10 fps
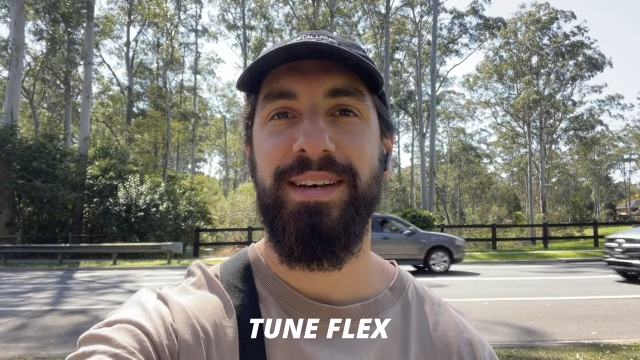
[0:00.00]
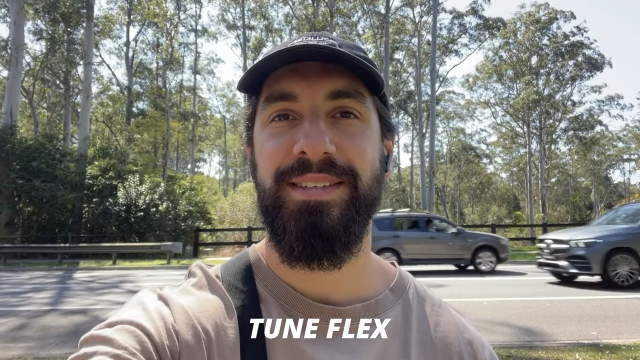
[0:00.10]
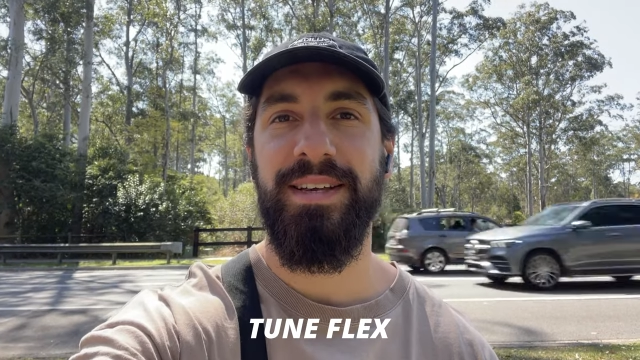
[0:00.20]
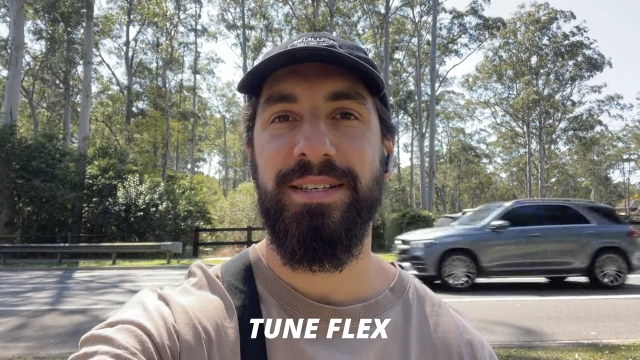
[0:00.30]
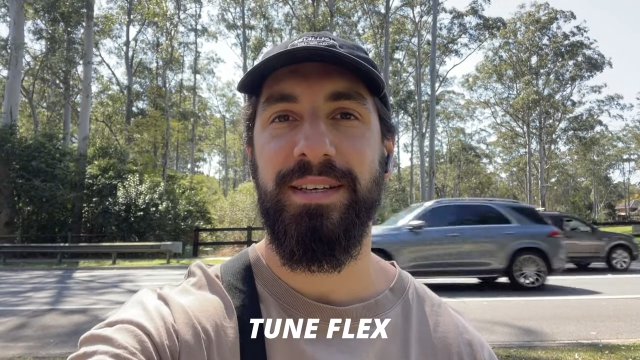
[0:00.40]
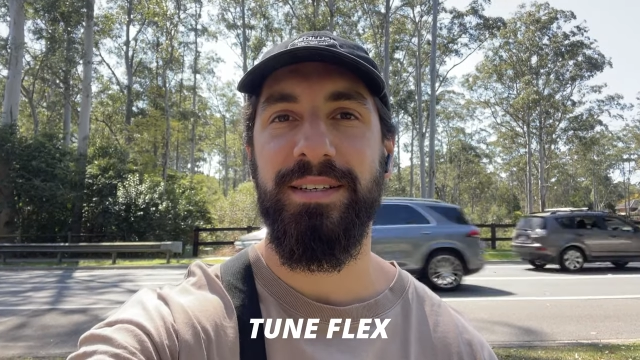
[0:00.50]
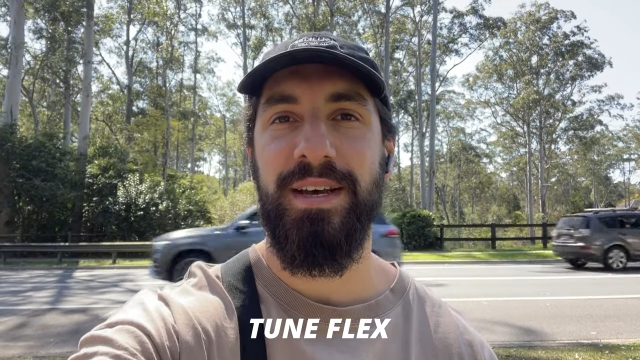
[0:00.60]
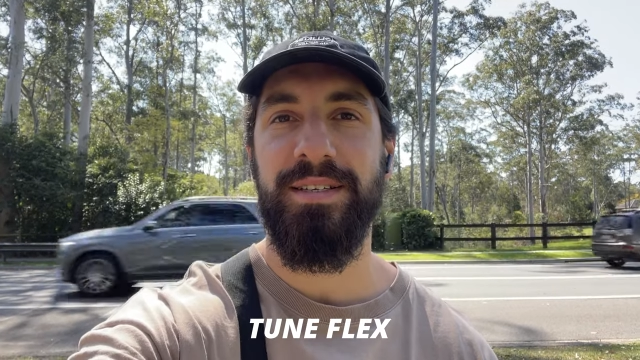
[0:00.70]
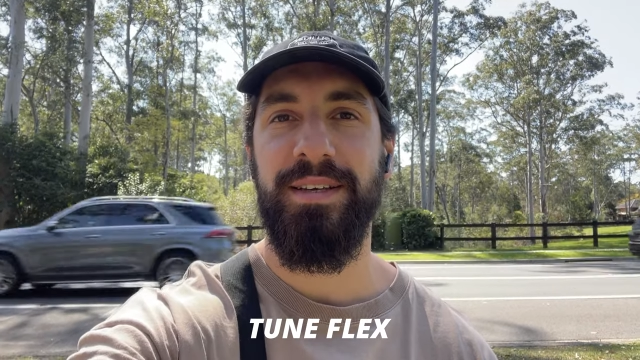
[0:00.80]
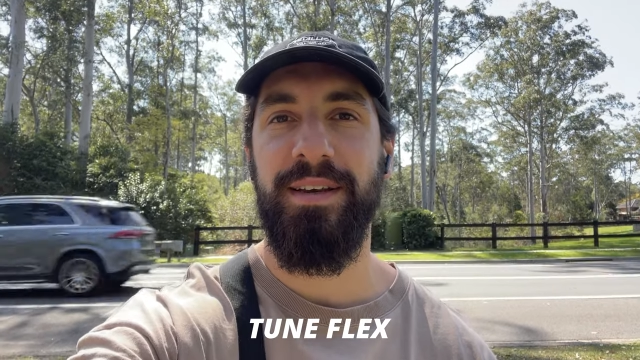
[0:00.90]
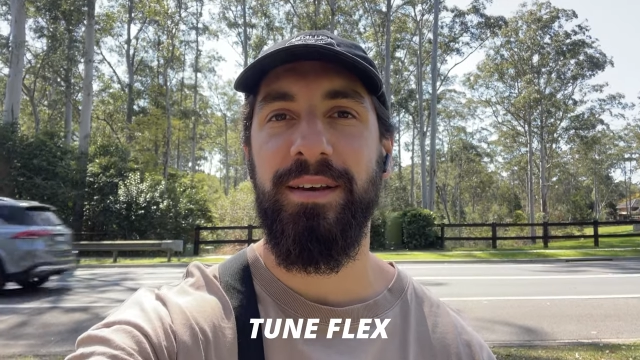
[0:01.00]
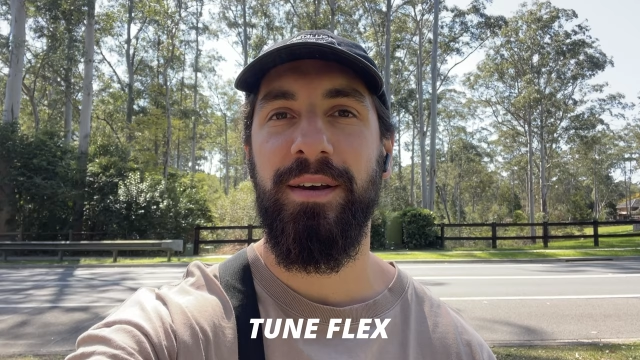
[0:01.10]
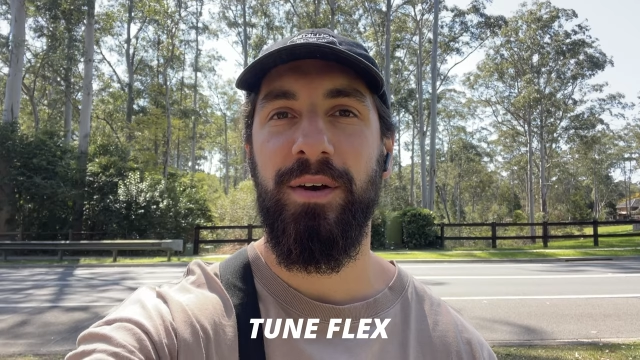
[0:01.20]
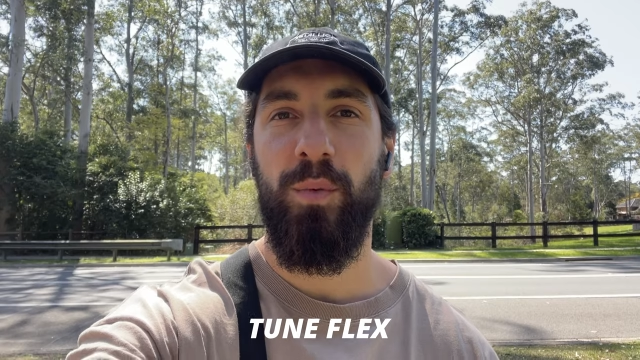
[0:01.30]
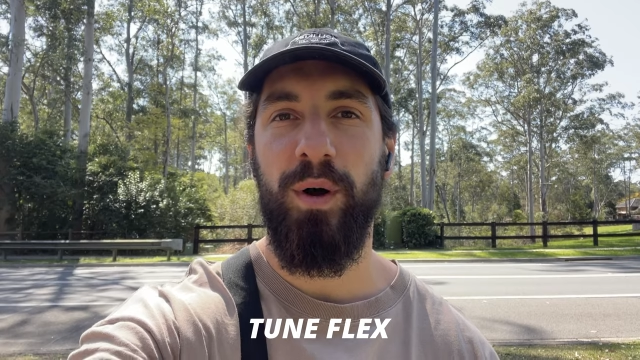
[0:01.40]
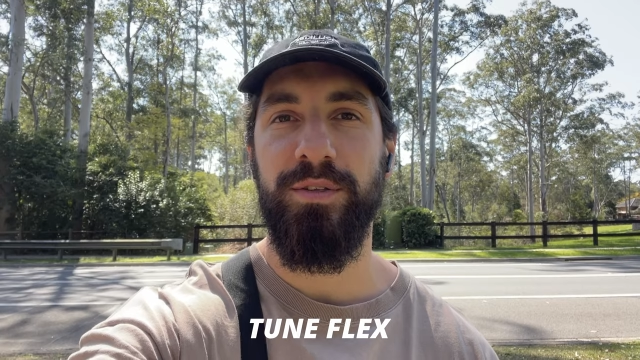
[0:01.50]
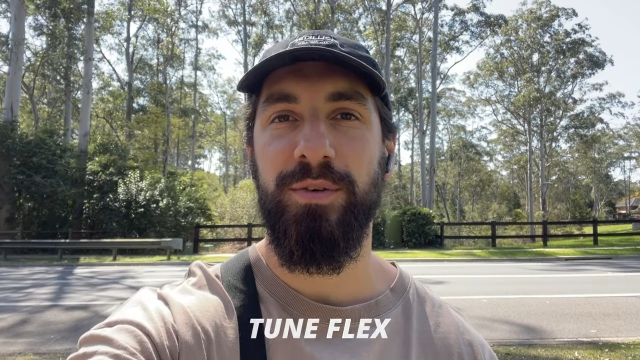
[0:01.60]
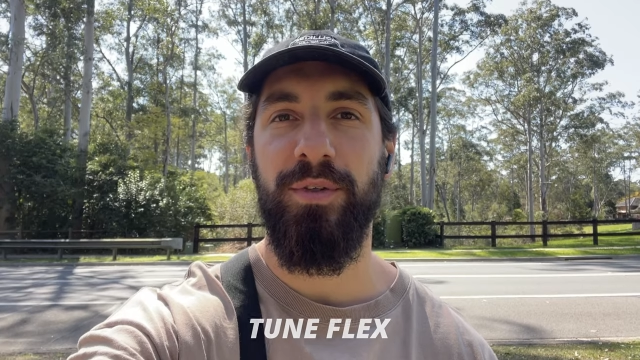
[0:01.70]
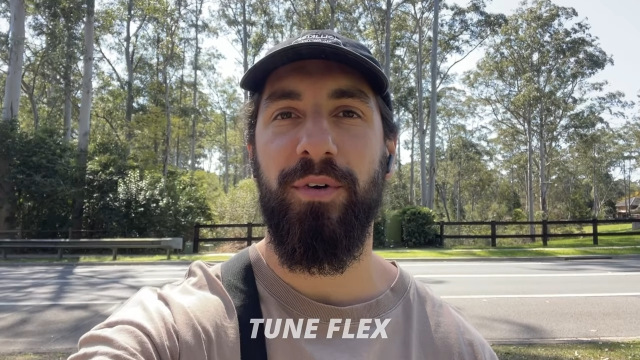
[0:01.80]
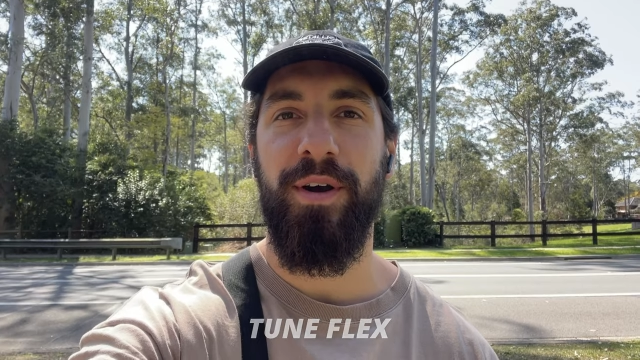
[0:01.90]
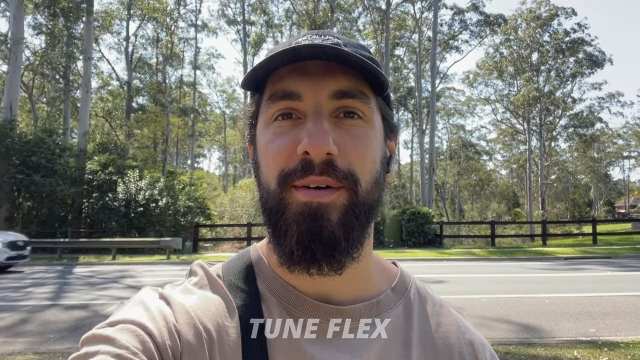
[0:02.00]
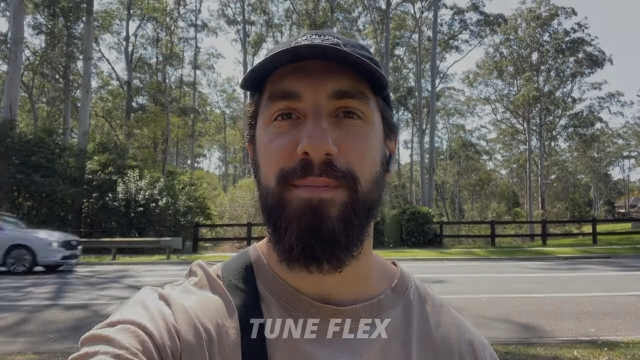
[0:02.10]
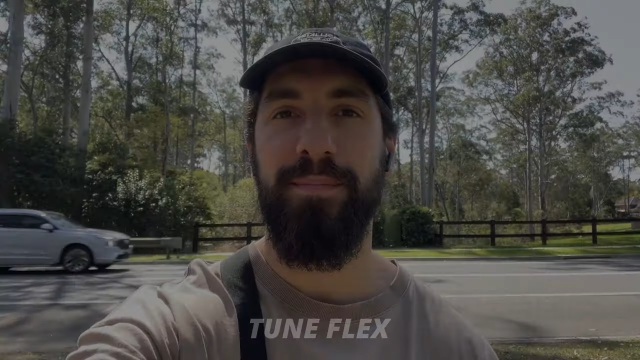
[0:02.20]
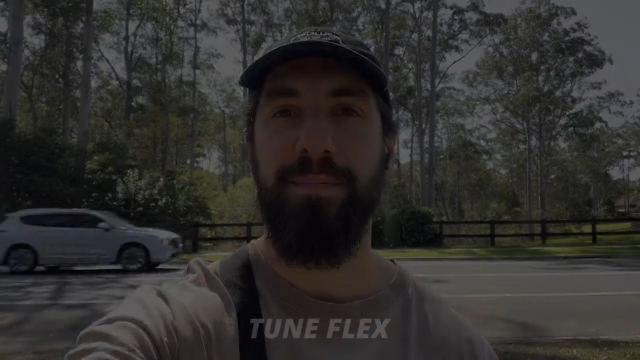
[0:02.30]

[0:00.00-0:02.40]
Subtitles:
Testing, testing, 1, 2, 3.